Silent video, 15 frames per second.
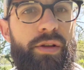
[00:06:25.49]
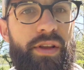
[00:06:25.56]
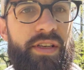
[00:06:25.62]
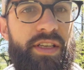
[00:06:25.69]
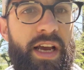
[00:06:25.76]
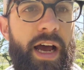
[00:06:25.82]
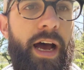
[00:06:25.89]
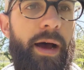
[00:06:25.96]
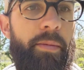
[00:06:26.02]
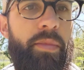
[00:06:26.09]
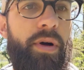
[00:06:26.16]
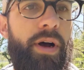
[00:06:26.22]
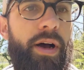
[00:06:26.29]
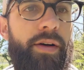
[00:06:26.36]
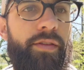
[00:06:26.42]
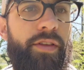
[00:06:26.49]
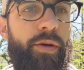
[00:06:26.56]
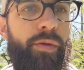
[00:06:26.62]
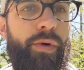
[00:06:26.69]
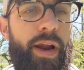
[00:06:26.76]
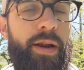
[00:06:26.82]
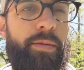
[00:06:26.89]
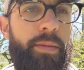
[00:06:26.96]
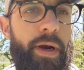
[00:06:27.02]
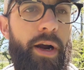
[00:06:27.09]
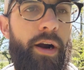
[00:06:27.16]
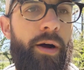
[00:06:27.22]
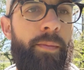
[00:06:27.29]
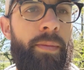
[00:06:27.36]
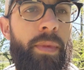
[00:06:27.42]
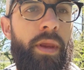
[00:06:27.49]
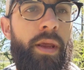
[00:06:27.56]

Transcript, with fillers: the top of the rain barrel